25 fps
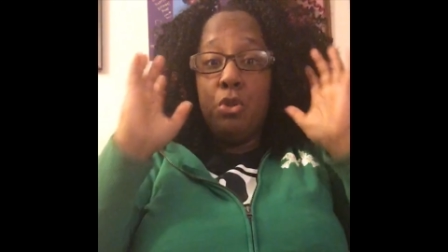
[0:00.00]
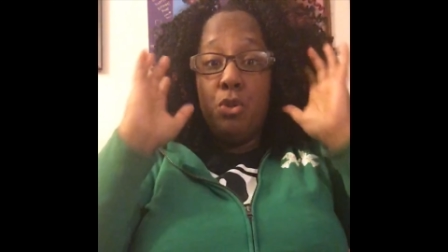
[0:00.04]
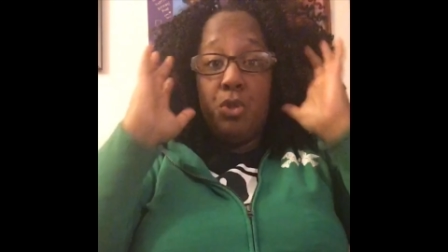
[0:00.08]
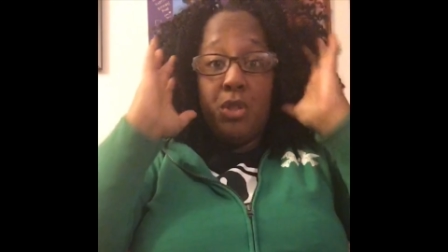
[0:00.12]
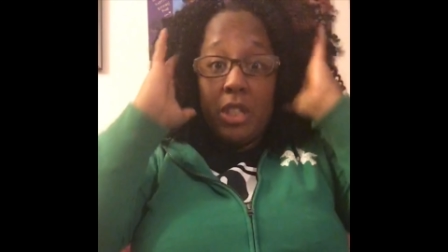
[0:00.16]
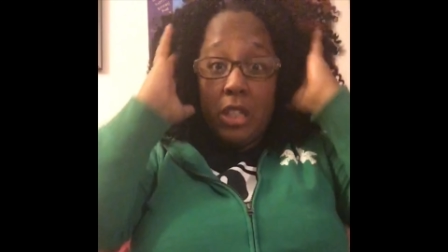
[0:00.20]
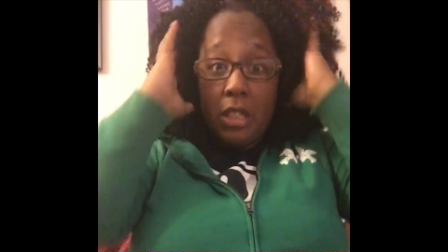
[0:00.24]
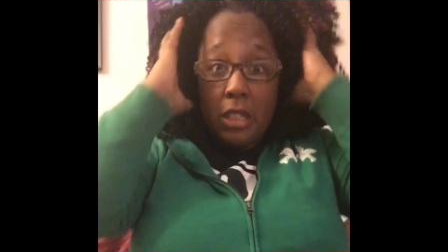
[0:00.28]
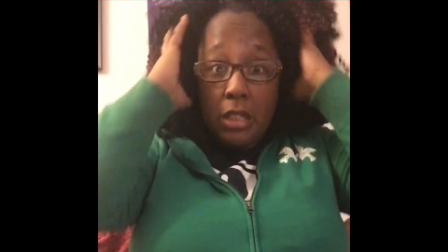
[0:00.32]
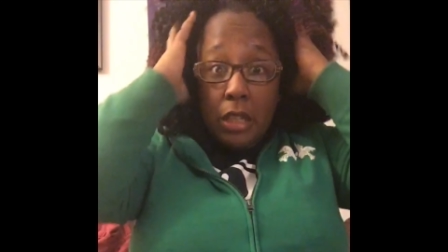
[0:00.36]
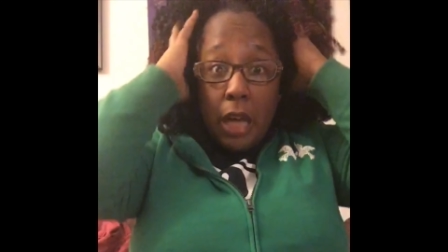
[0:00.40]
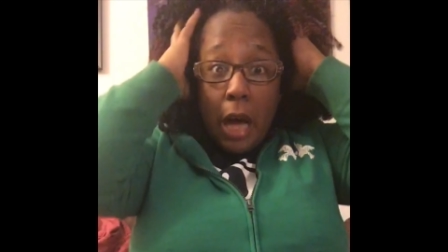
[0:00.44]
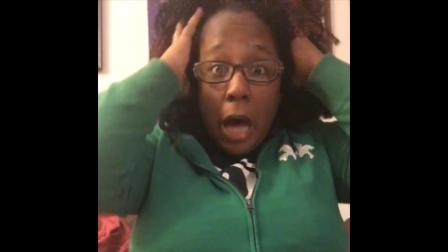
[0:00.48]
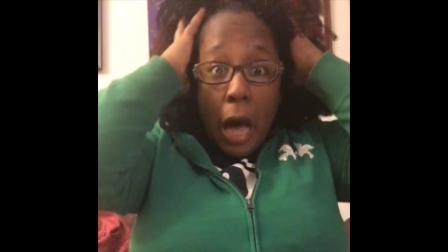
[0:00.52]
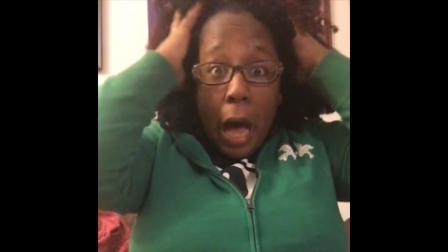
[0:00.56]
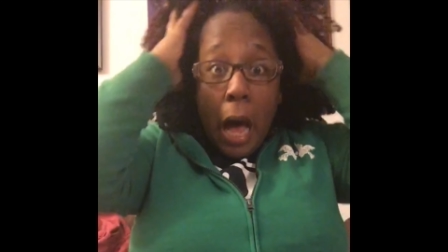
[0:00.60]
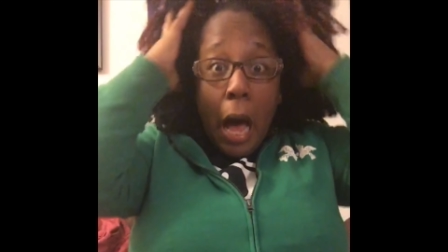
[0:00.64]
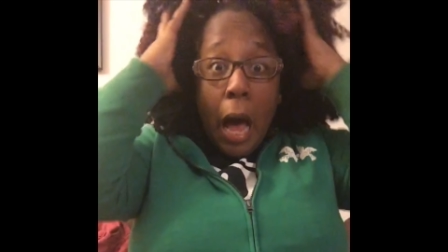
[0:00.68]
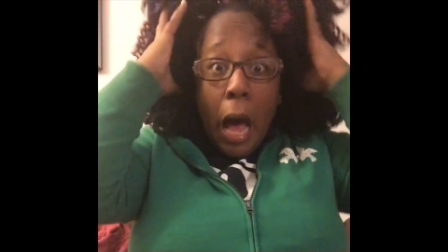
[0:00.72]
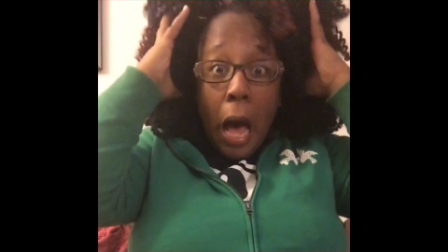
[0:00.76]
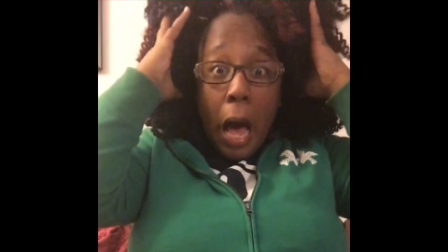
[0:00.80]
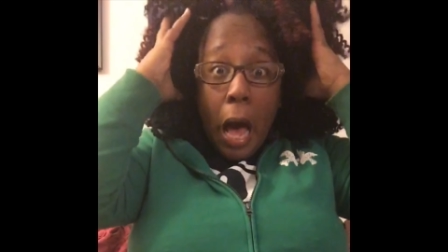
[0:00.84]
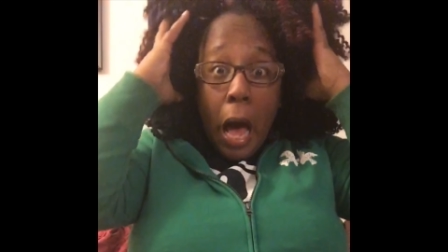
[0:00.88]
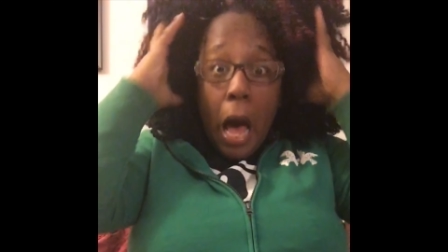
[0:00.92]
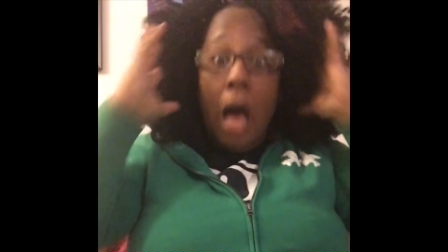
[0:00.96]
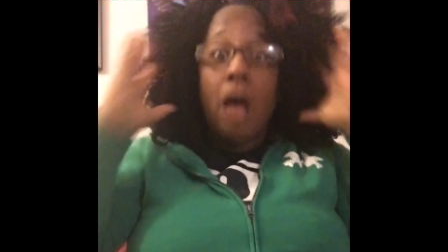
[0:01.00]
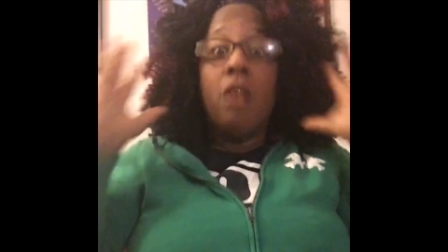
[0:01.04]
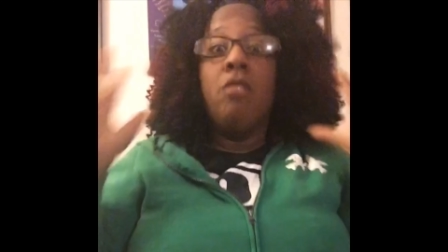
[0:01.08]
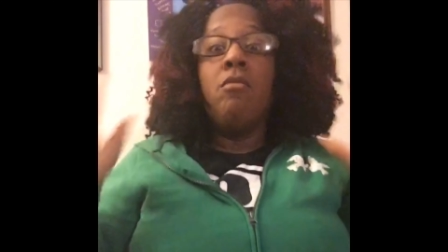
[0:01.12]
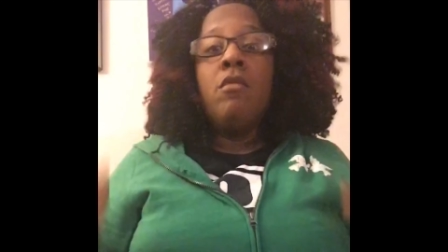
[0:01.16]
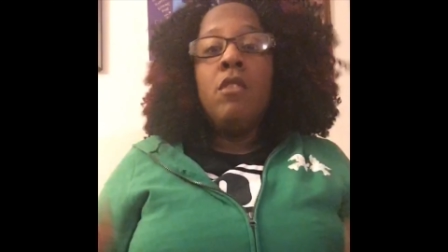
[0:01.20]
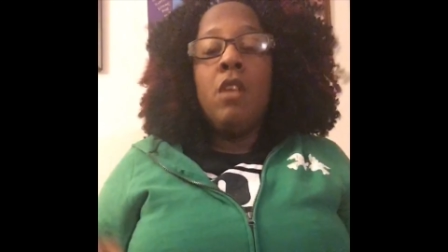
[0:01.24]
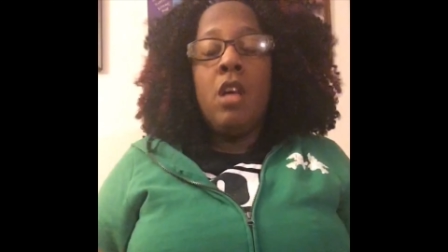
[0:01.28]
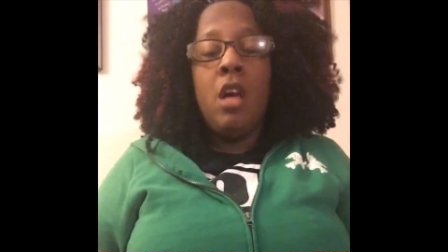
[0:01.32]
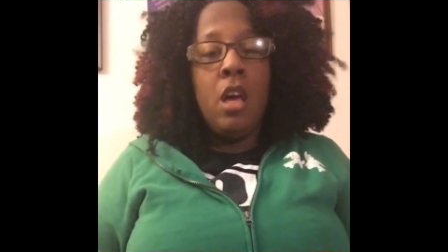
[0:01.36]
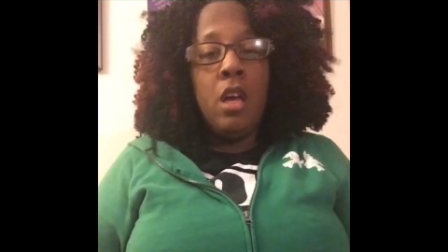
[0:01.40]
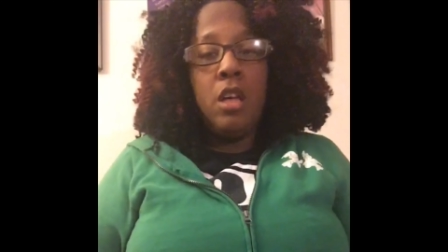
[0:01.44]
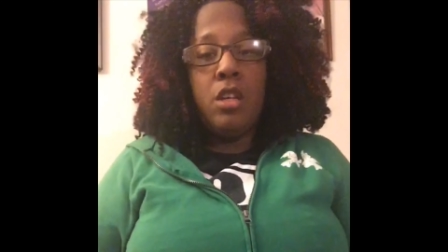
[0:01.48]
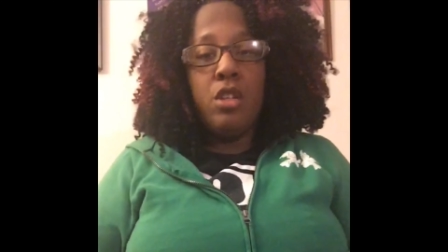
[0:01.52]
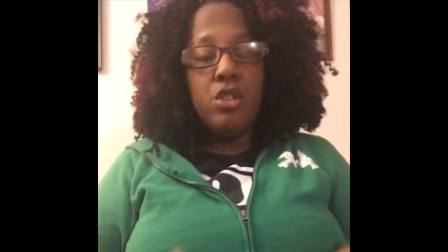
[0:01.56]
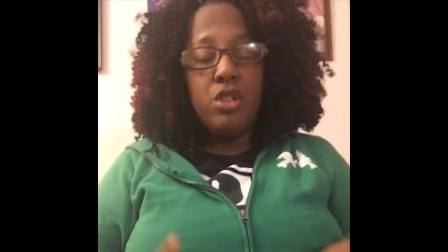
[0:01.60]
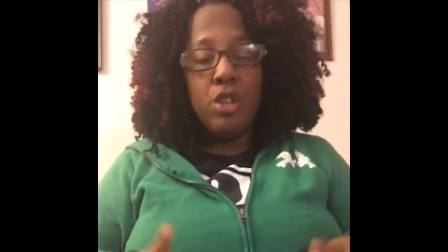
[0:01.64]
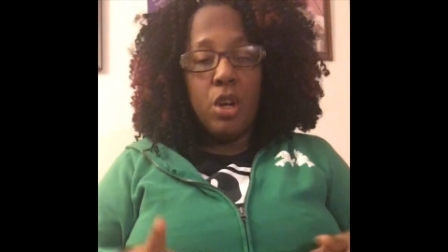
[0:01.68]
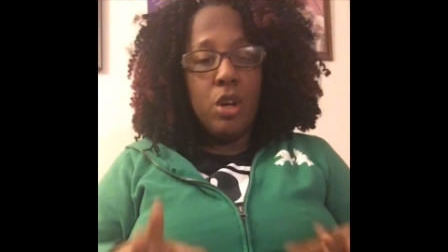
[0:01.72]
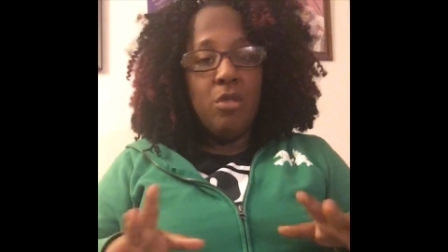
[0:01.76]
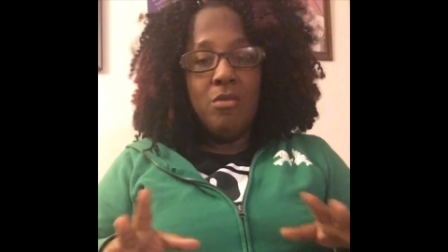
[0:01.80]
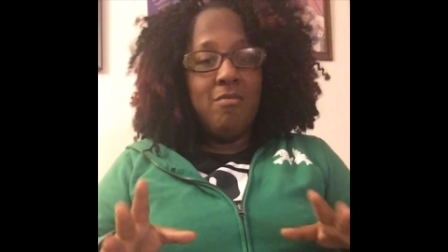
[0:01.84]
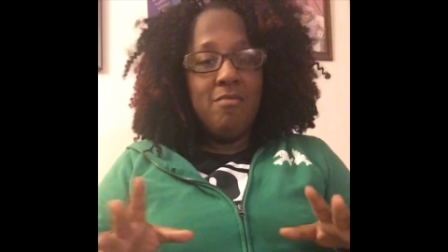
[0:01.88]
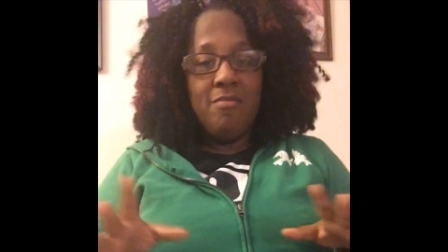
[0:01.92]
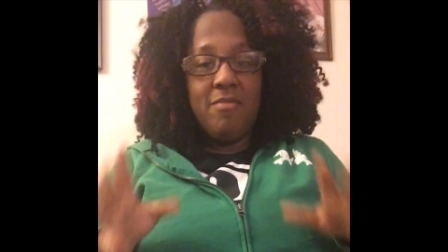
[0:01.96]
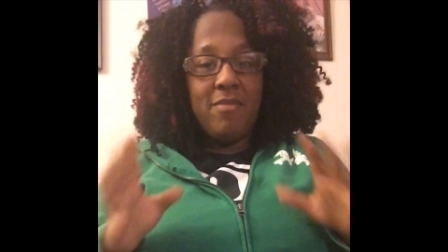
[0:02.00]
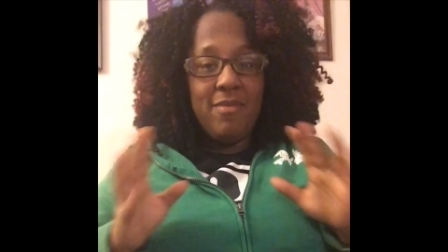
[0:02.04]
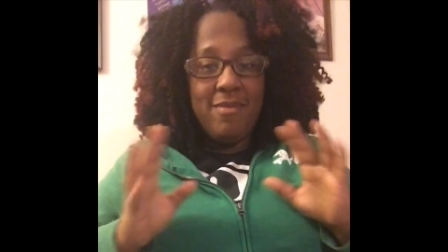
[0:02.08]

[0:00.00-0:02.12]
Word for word: you just, ah, oh, so